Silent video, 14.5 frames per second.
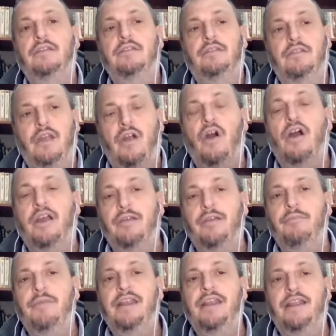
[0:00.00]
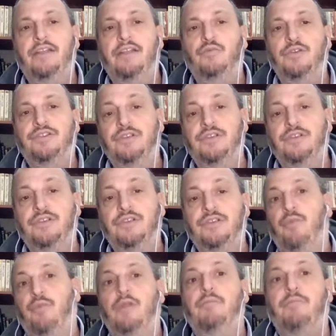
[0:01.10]
there are committees which
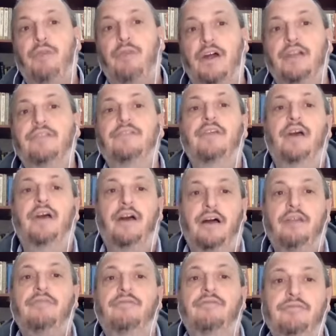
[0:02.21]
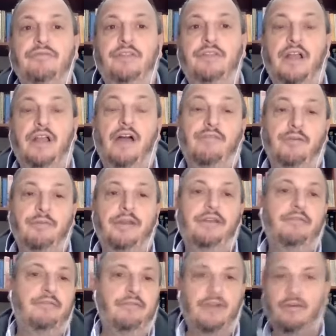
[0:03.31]
control very important parts of the
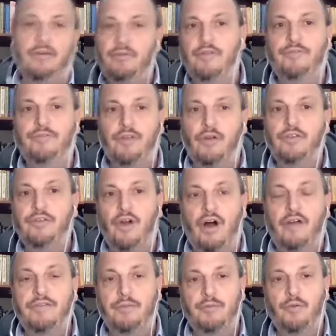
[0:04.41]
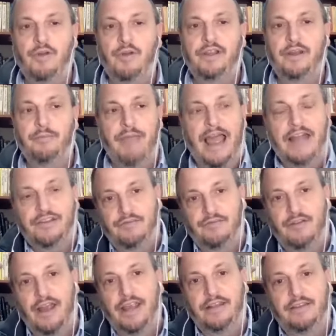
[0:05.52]
government. Well, we don't have to go into all of them, but one can imagine,
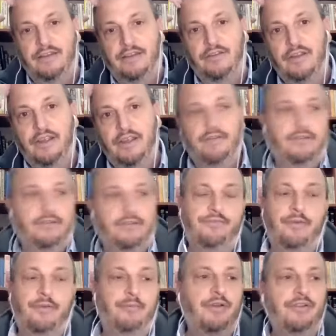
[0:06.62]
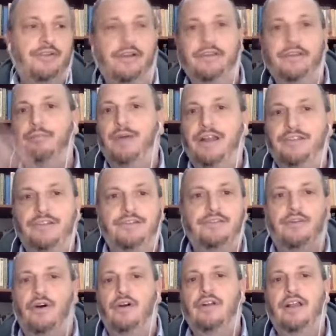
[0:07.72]
right? And just from military to budgets
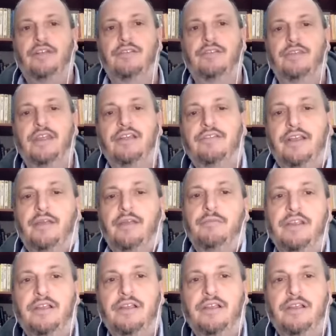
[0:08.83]
to all kinds of things that can be